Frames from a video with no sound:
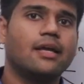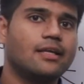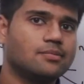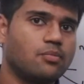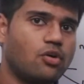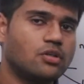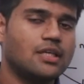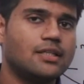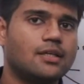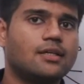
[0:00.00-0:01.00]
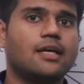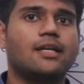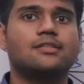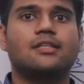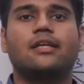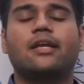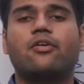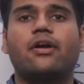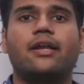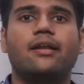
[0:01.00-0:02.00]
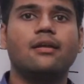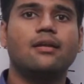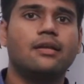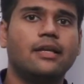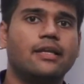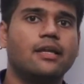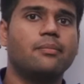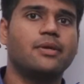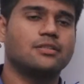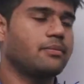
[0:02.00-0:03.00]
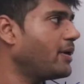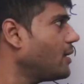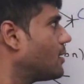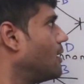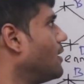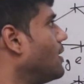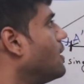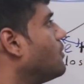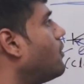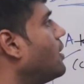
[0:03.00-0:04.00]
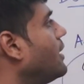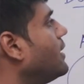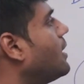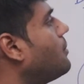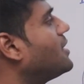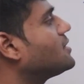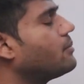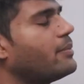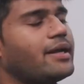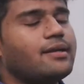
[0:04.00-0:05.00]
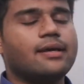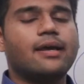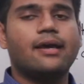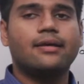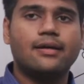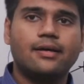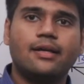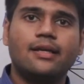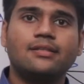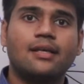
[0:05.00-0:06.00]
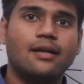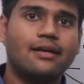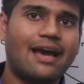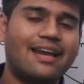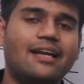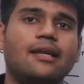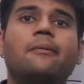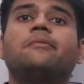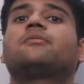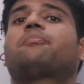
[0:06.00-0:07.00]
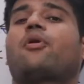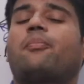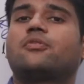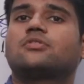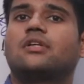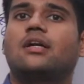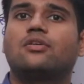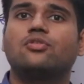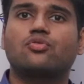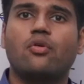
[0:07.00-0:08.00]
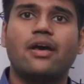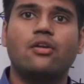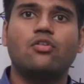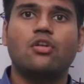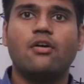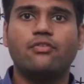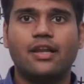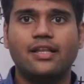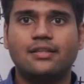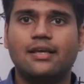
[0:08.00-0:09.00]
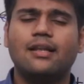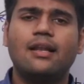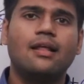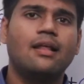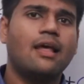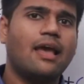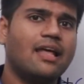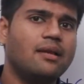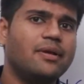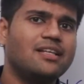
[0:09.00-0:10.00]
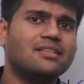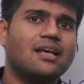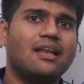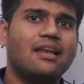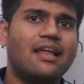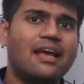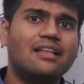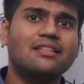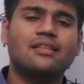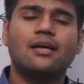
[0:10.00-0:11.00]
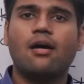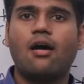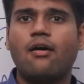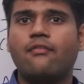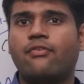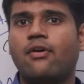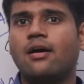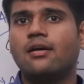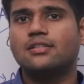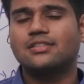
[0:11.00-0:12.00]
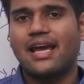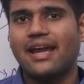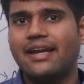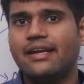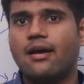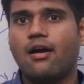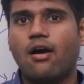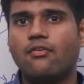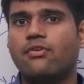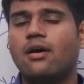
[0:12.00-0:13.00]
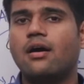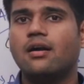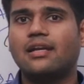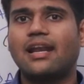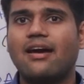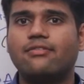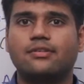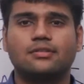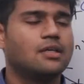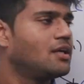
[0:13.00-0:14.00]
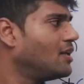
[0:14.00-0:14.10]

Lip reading: is more than the correction required in linear measurement. For linear measurement, error is directly proportional to square root of length L. L means length of a side of a traverse.